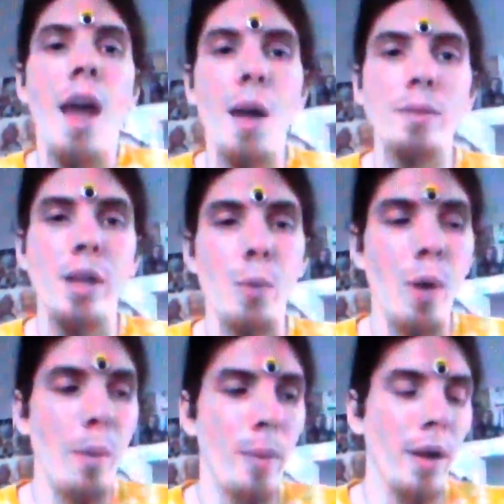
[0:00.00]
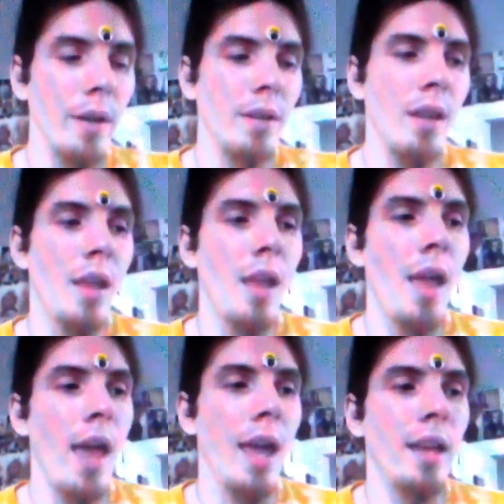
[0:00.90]
I was at Walmart,
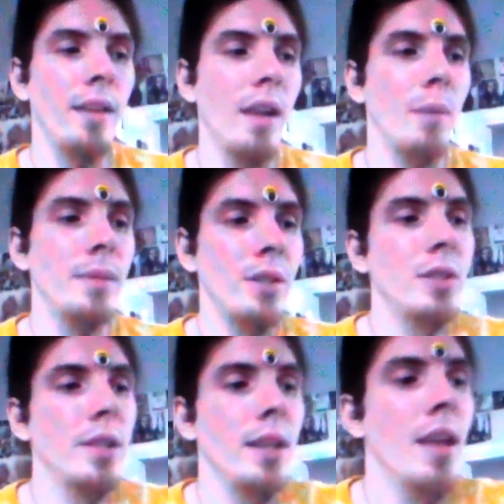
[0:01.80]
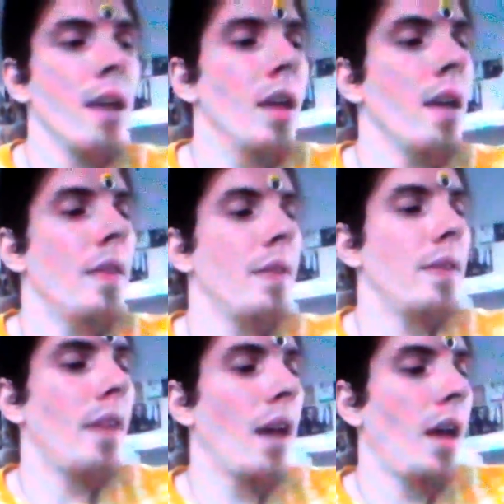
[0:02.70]
and seriously,
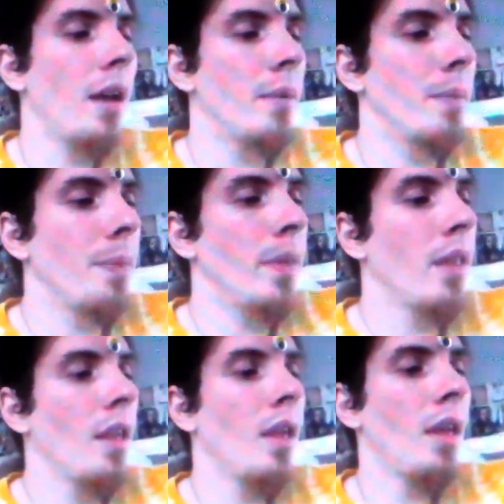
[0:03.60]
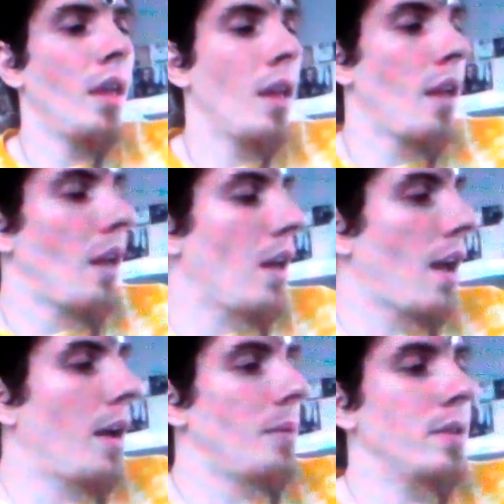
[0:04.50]

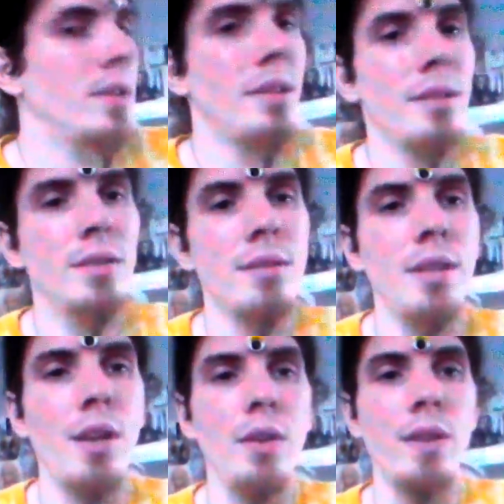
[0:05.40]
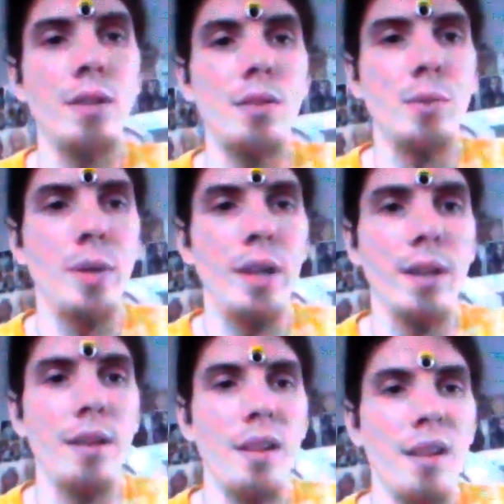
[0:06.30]
I will tell you that story
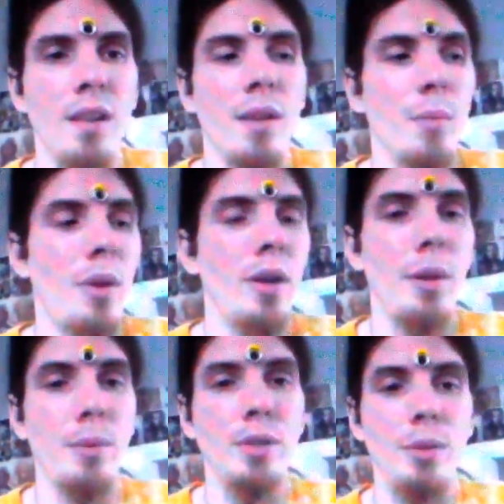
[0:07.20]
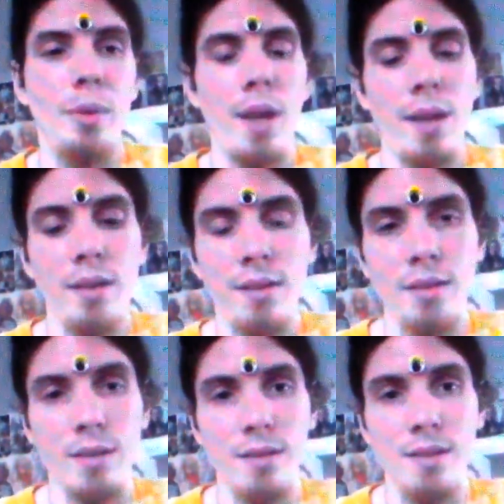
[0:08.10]
in part number 2, okay?
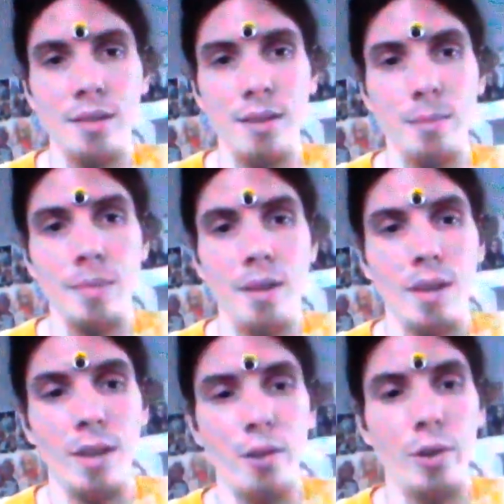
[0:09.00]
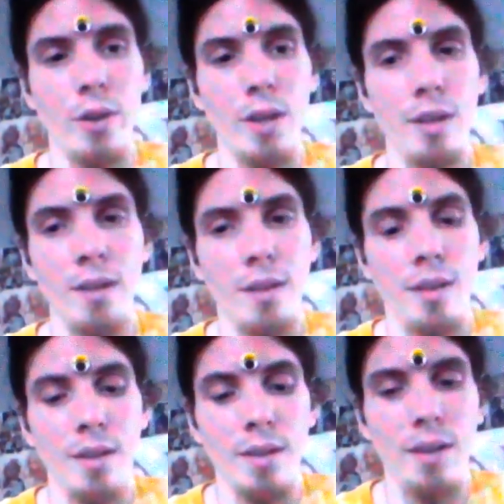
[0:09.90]
In a hurry.
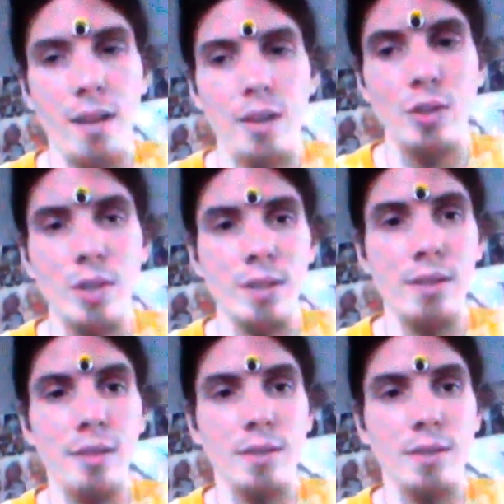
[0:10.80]
Anxious.